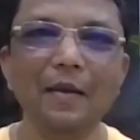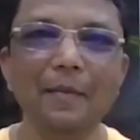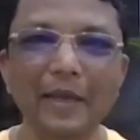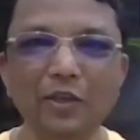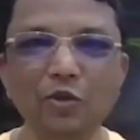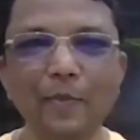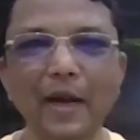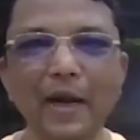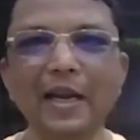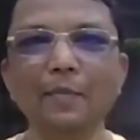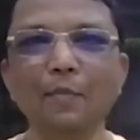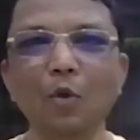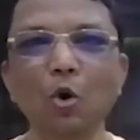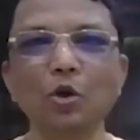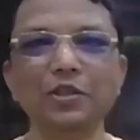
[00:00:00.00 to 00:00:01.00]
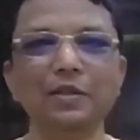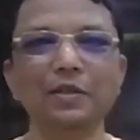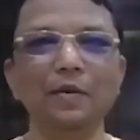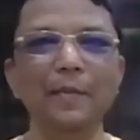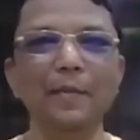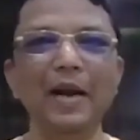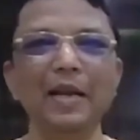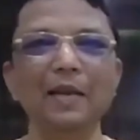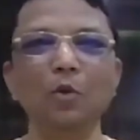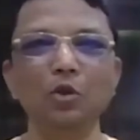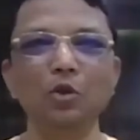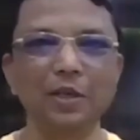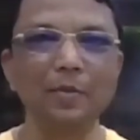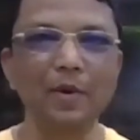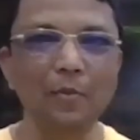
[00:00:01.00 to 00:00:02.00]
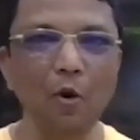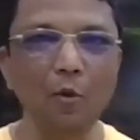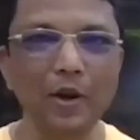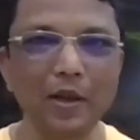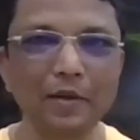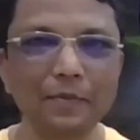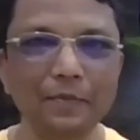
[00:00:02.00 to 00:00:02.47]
makes you mentally more stable, probably.